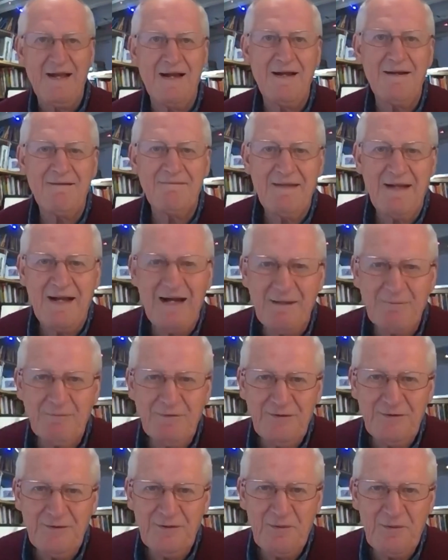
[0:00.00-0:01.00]
Uh, I'm
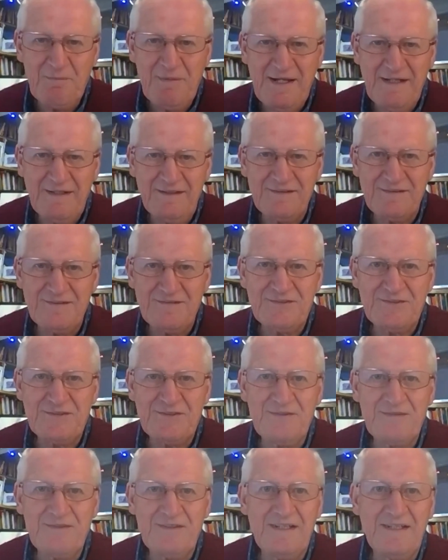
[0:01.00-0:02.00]
going to go back
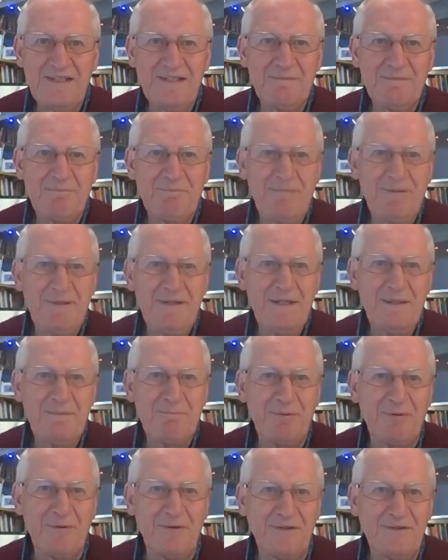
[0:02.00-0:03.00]
to the
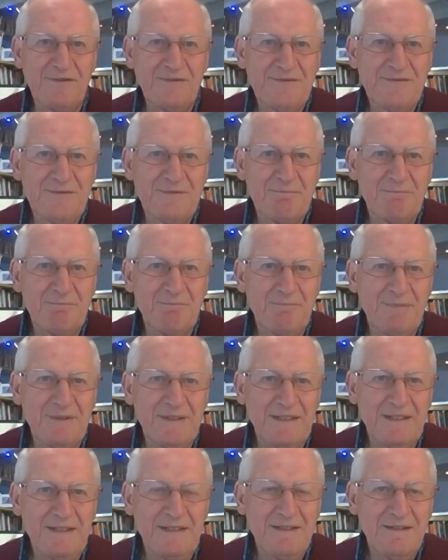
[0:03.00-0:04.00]
PowerPoint
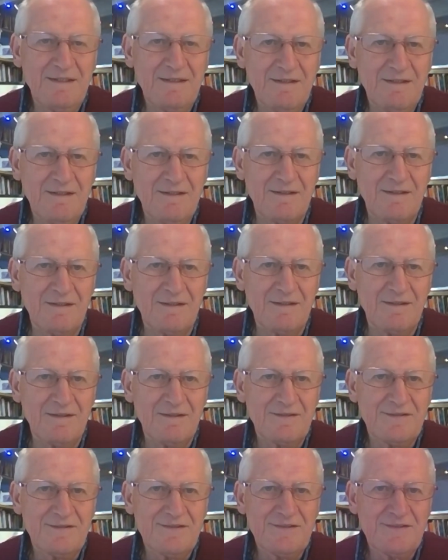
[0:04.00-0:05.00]

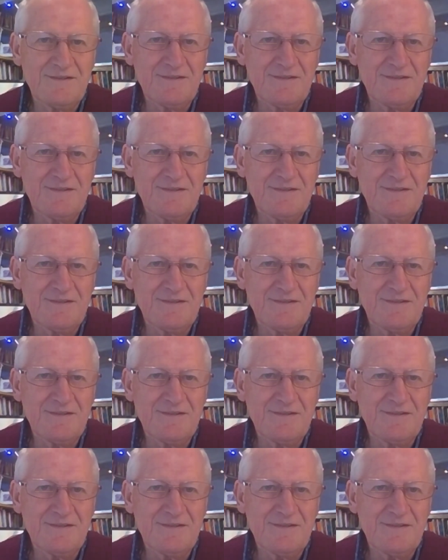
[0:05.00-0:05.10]
because